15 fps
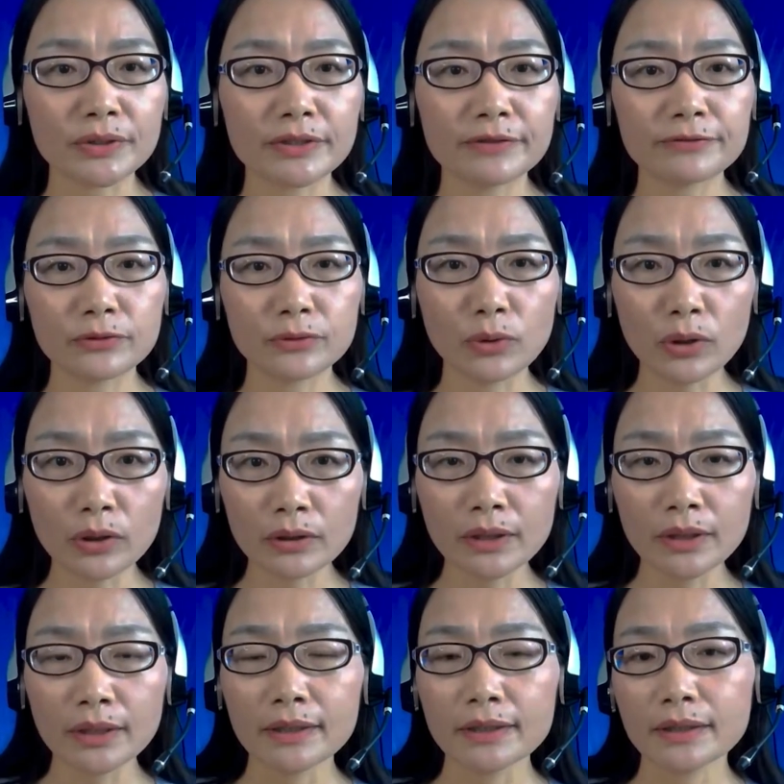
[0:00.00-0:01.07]
the flow,
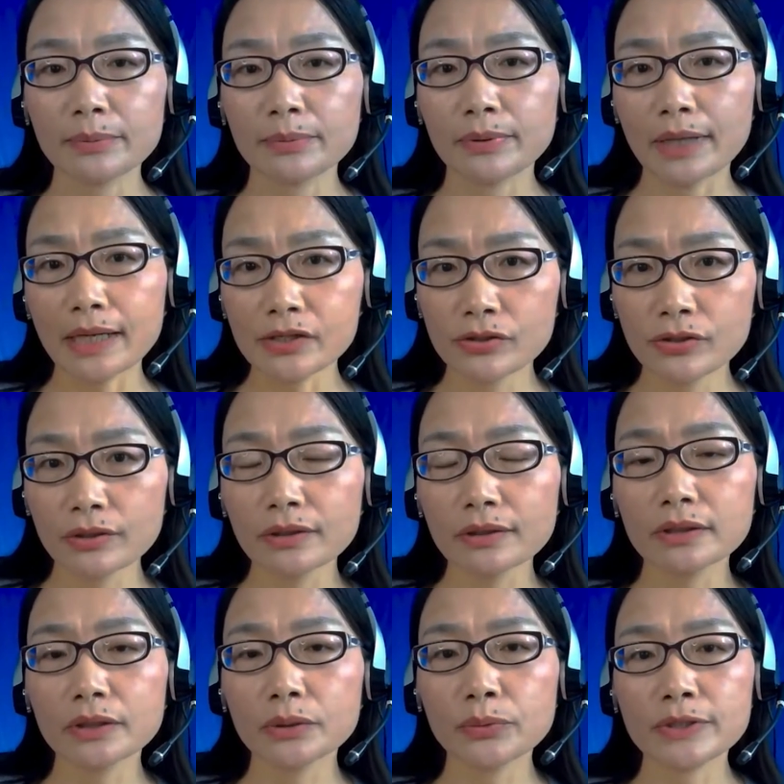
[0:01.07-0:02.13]
the pressure,
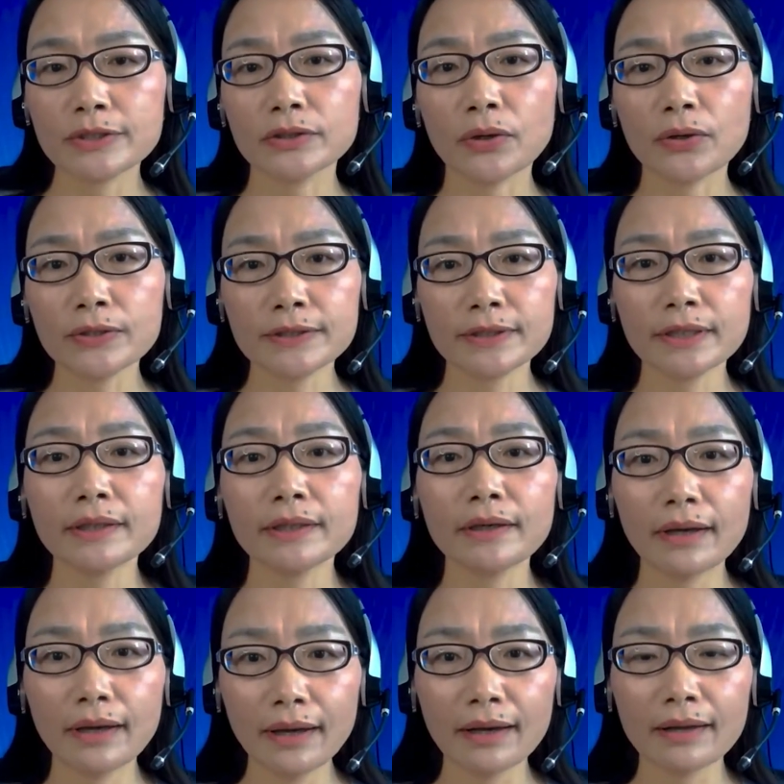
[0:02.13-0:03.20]
the viscosity,
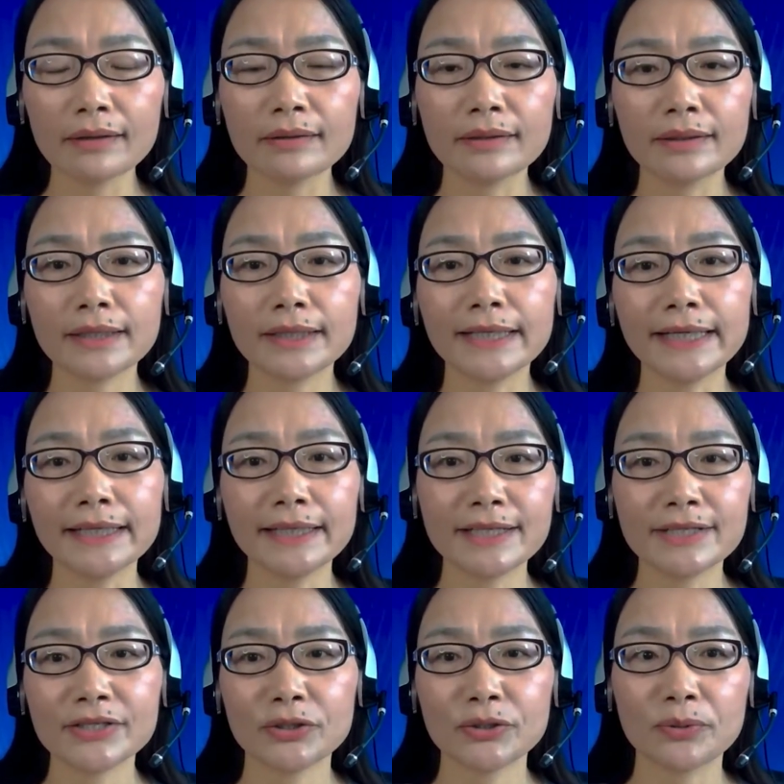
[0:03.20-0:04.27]
and the
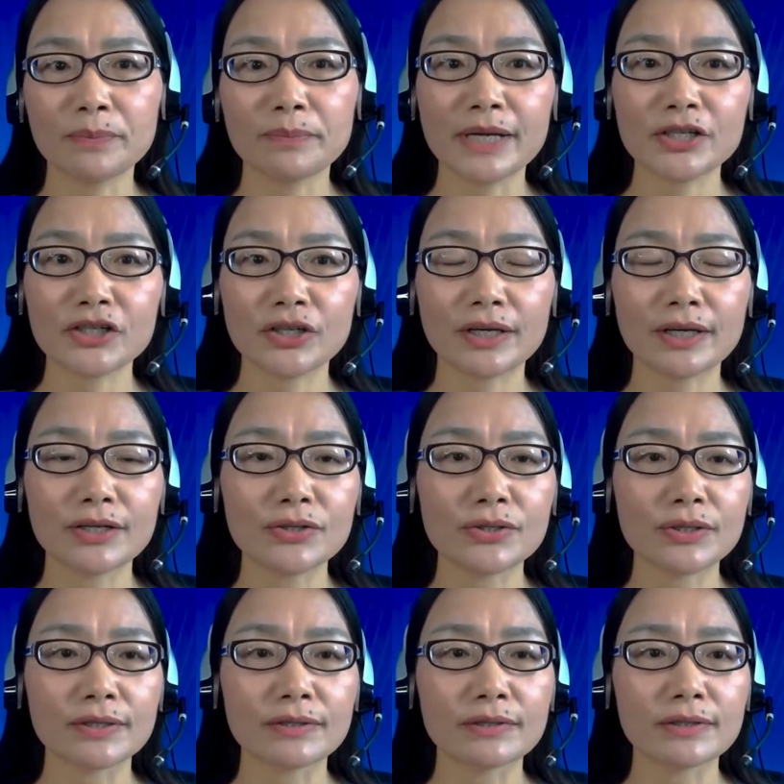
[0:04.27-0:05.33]
cleanness to match
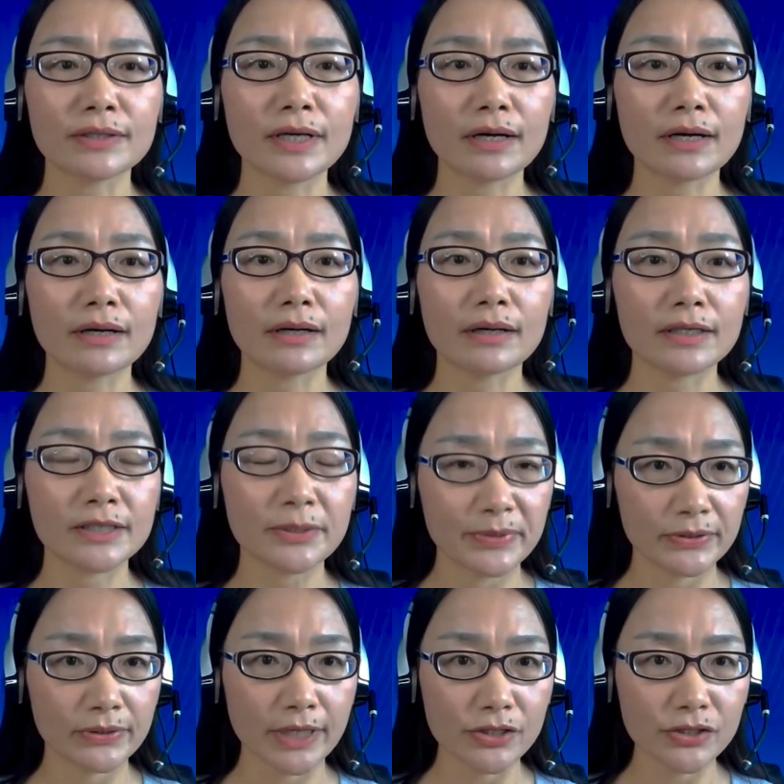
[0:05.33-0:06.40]
engine
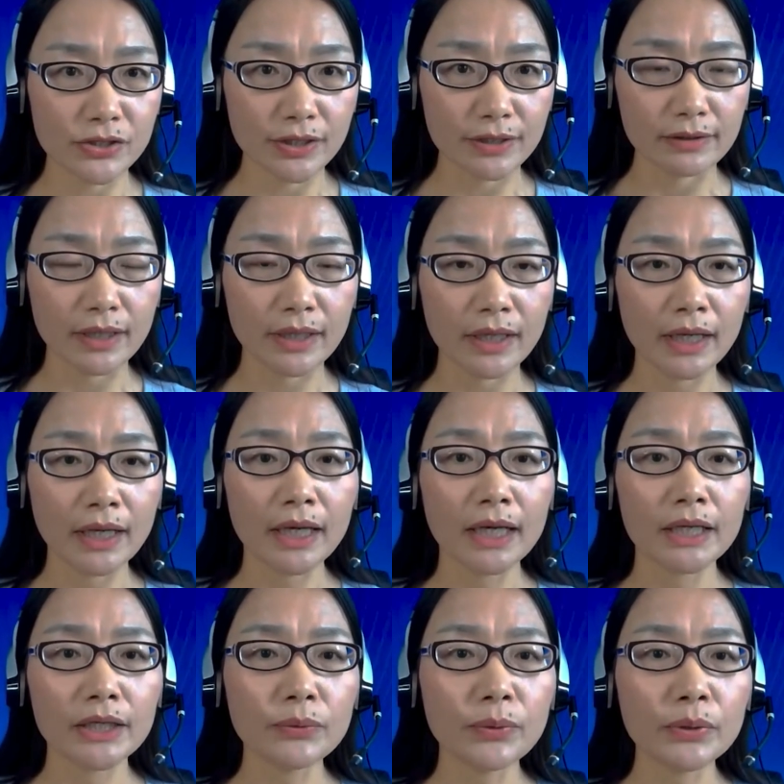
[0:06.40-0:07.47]
specification,
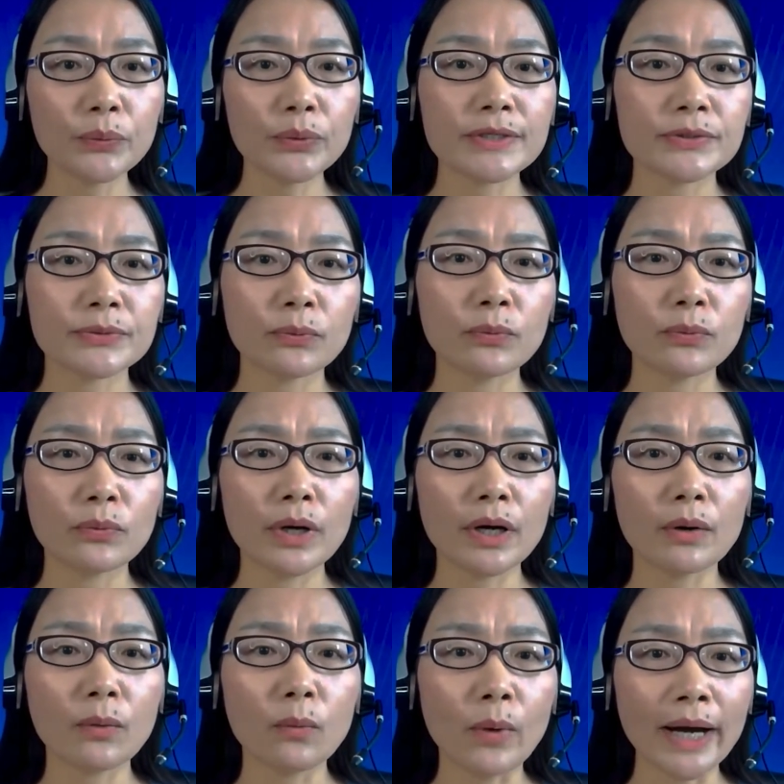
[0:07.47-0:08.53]
even with
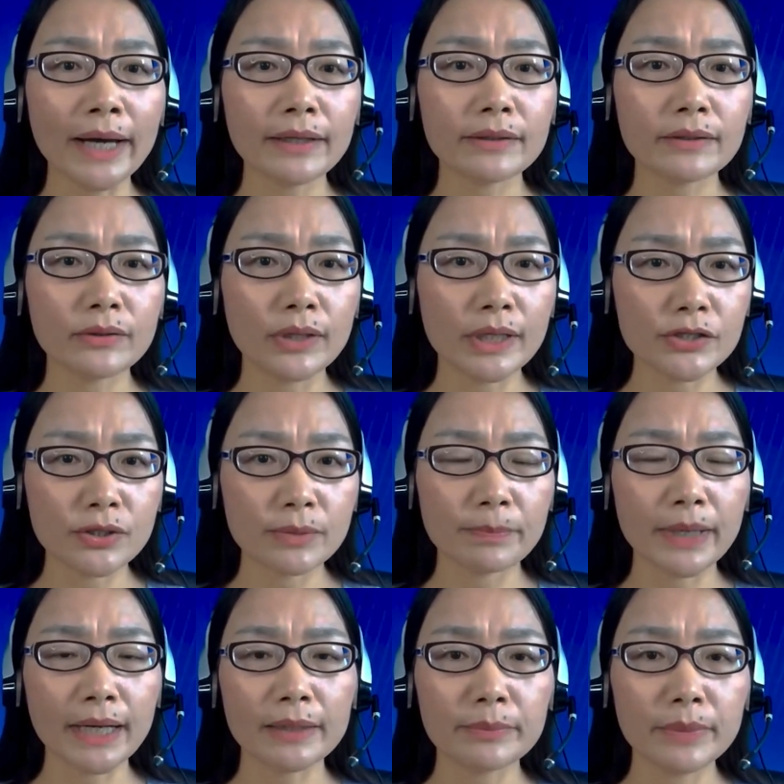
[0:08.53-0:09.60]
a wide range
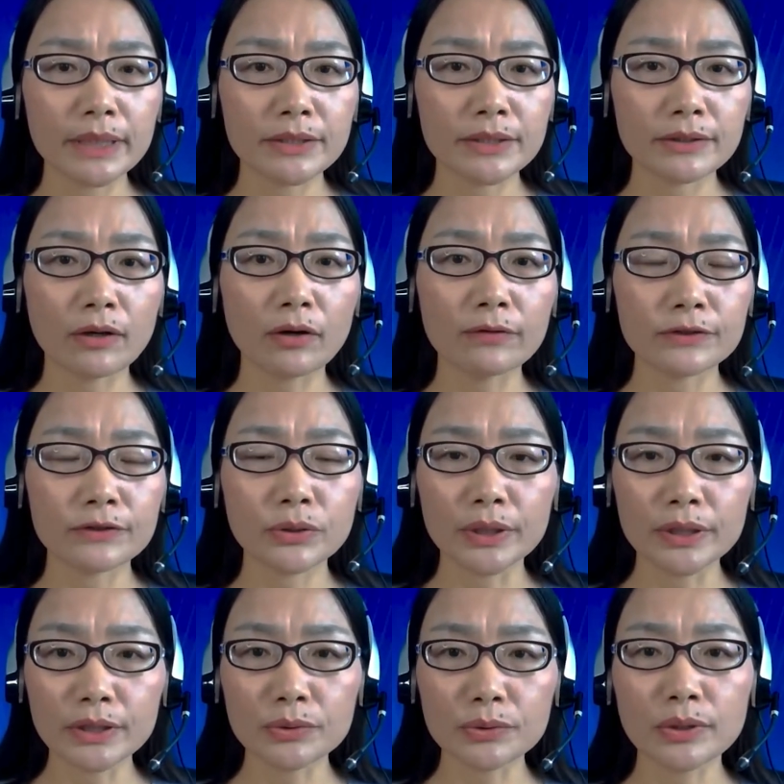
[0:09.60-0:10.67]
parameter of
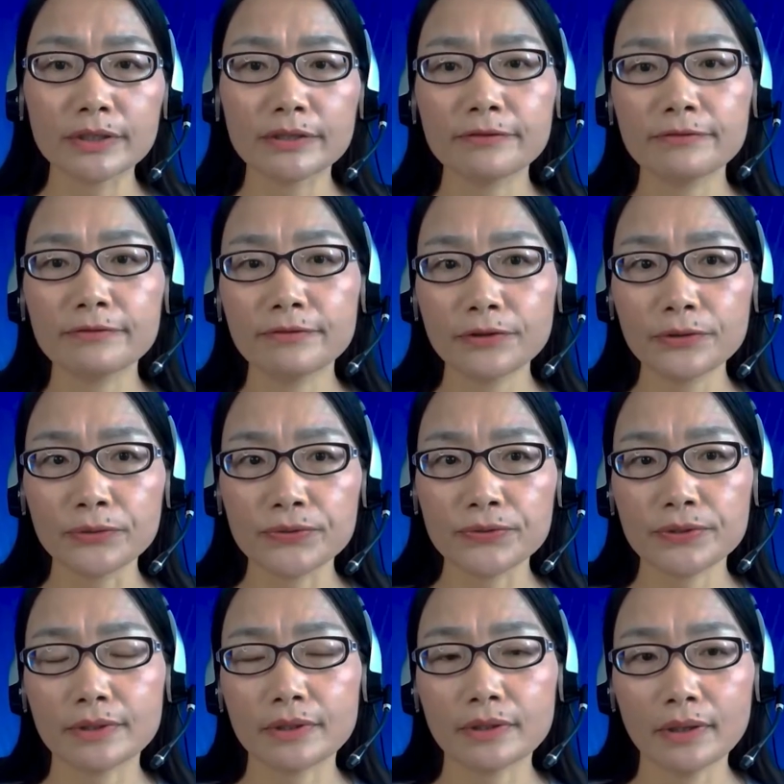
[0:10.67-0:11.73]
2020
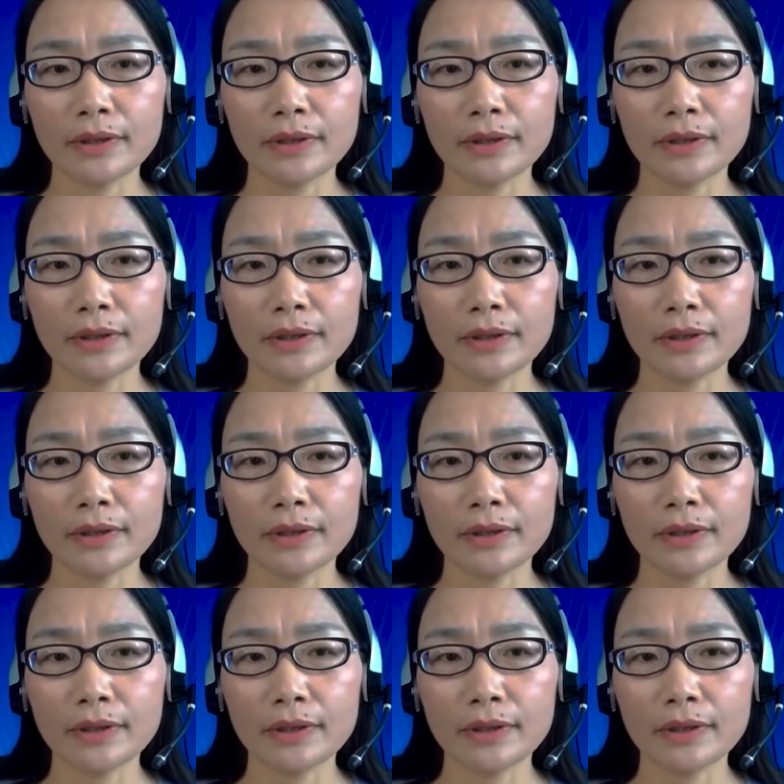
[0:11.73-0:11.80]
fuels.